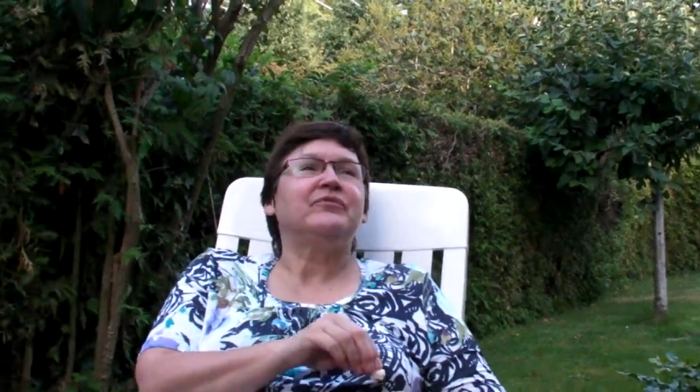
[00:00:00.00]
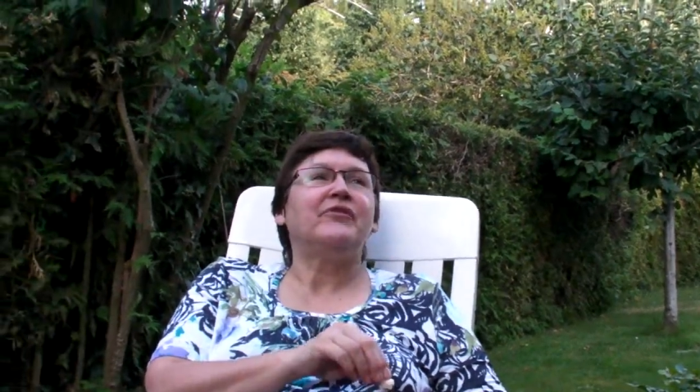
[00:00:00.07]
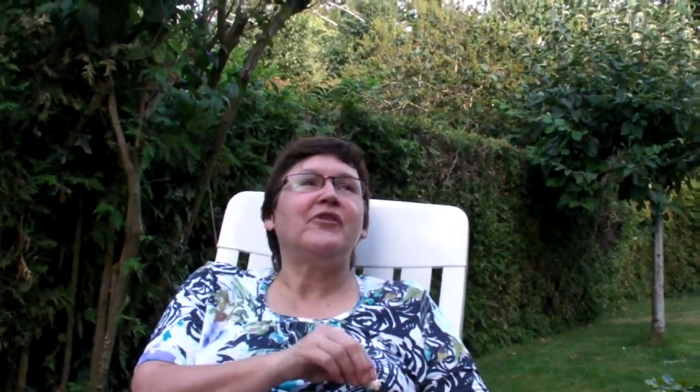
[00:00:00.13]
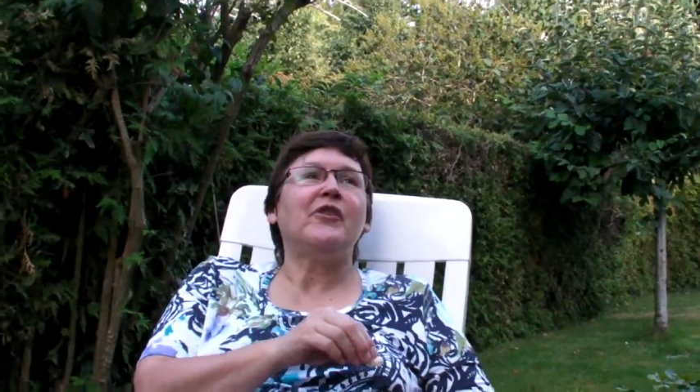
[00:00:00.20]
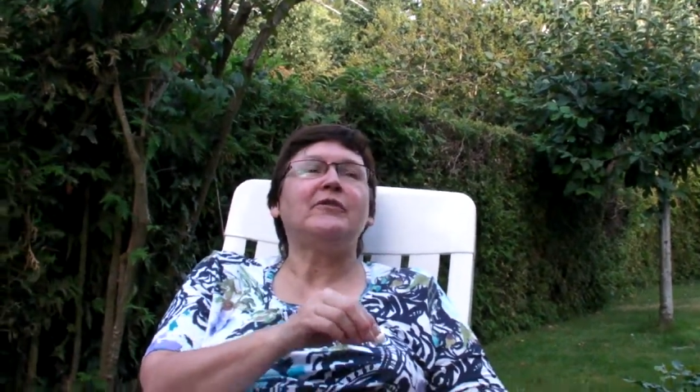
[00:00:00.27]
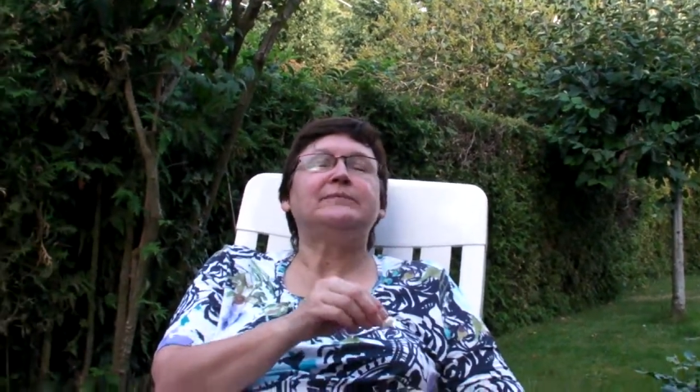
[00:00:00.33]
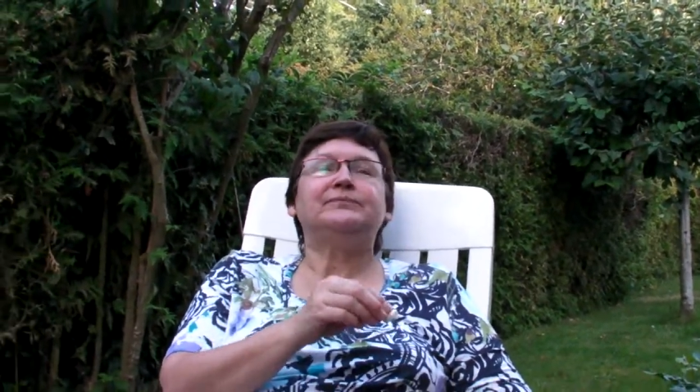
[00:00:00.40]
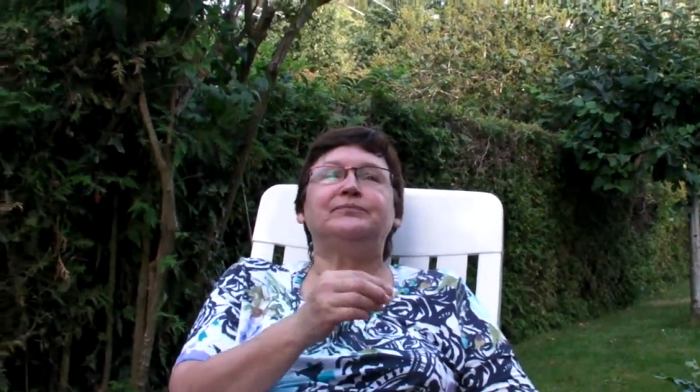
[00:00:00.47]

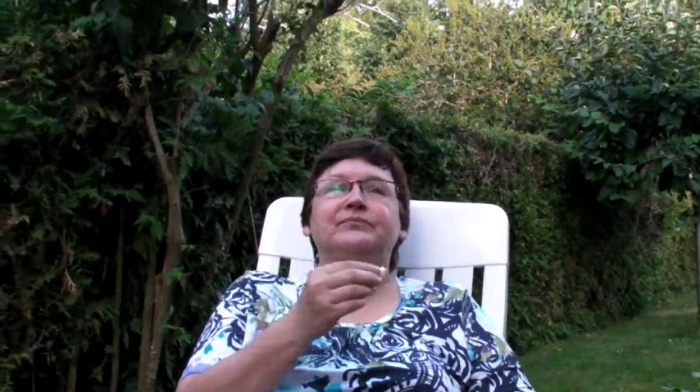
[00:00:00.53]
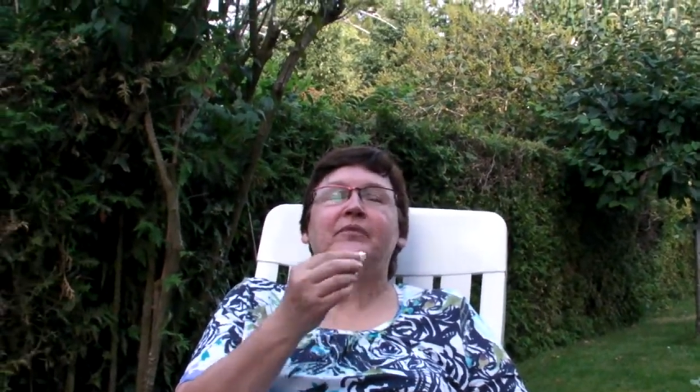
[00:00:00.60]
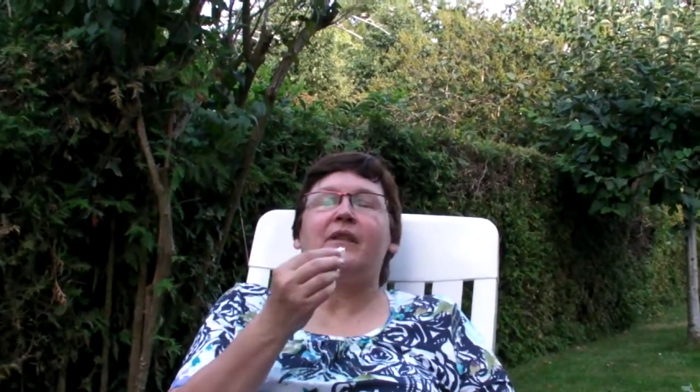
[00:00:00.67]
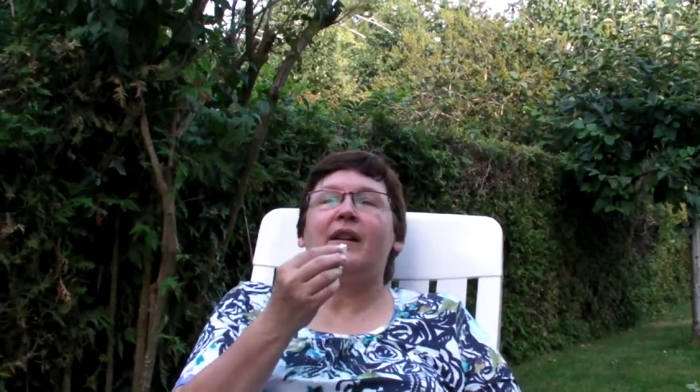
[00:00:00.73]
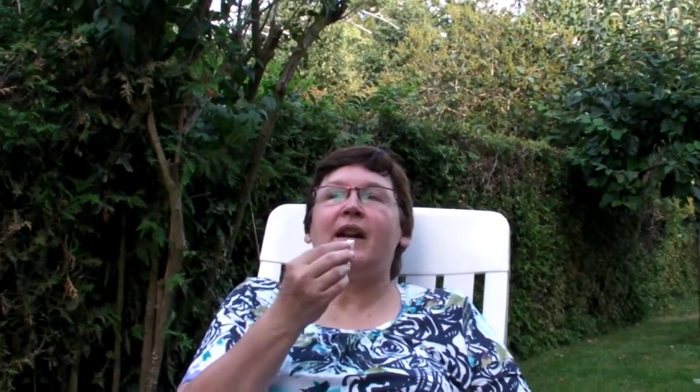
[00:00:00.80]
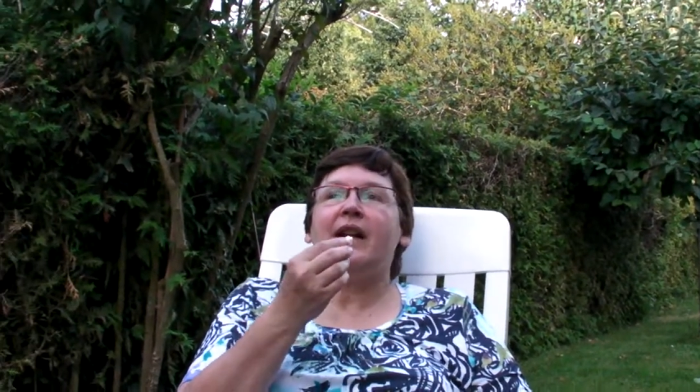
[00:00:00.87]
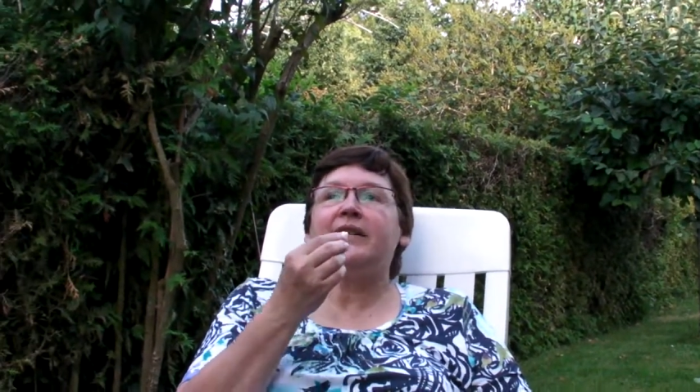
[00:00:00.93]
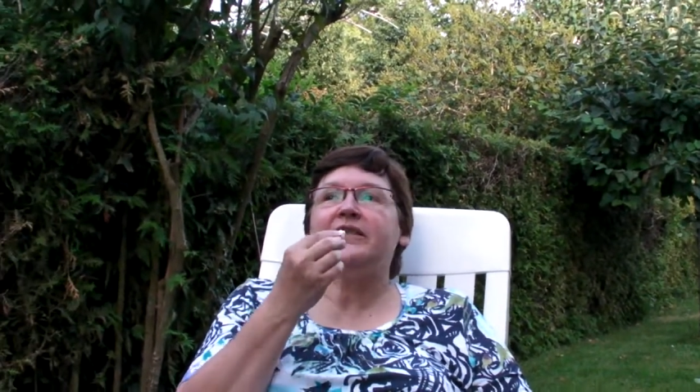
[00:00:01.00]
No,
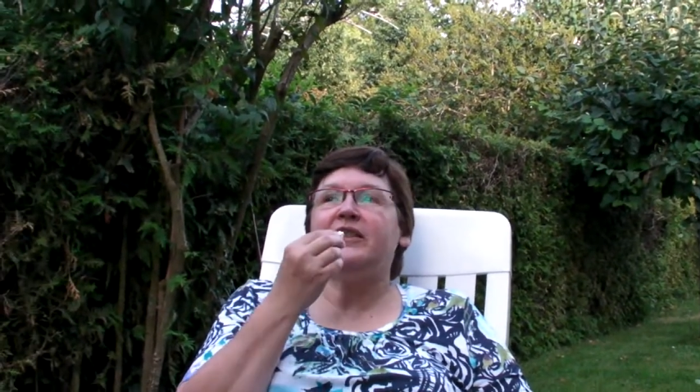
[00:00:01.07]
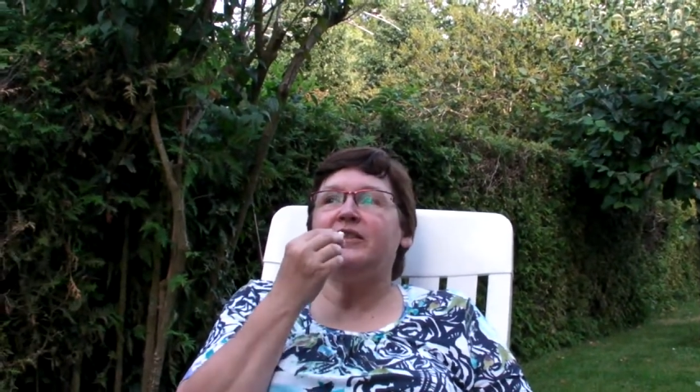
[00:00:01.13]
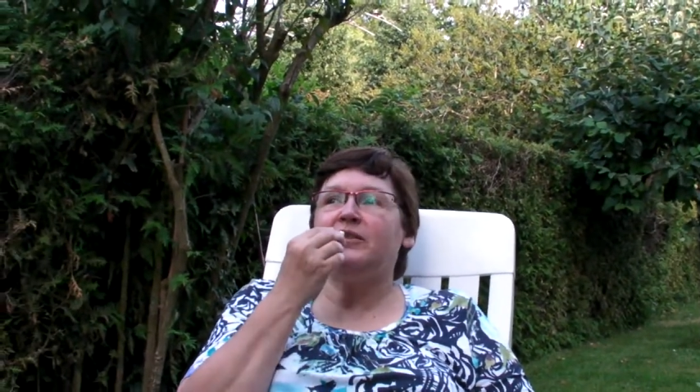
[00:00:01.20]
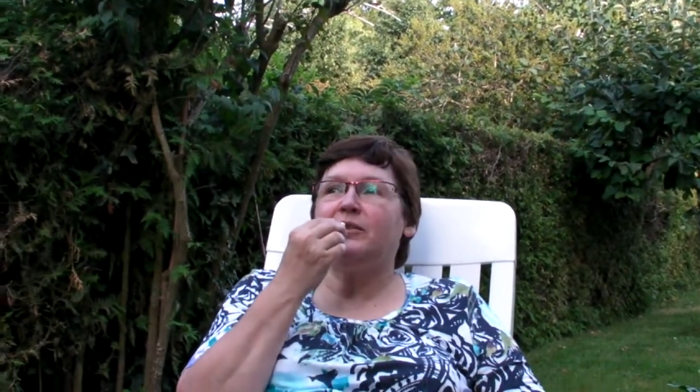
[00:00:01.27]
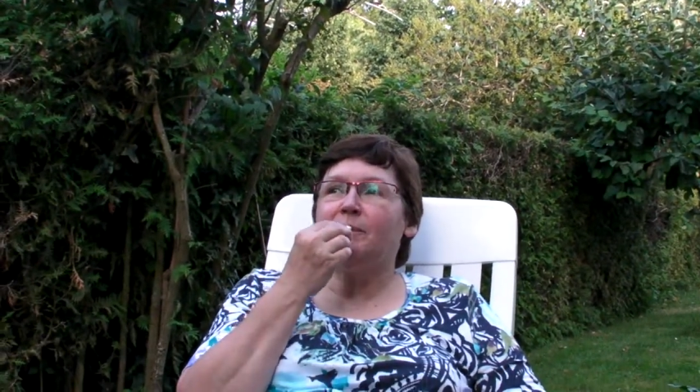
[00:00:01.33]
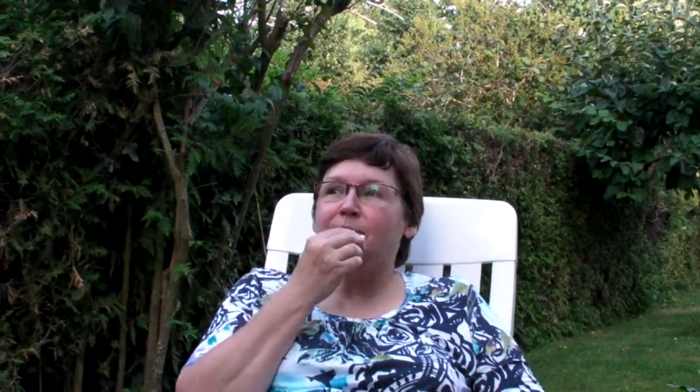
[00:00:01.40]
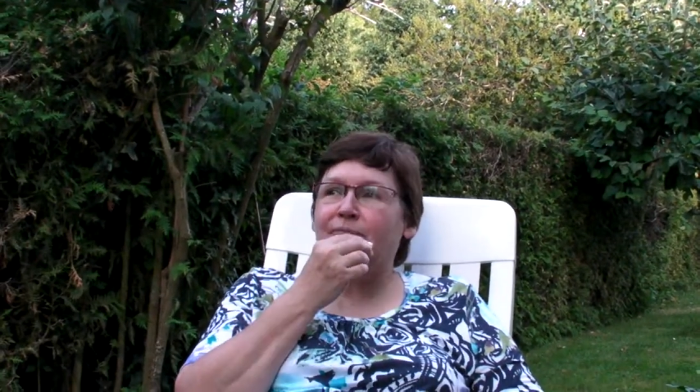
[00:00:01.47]
I think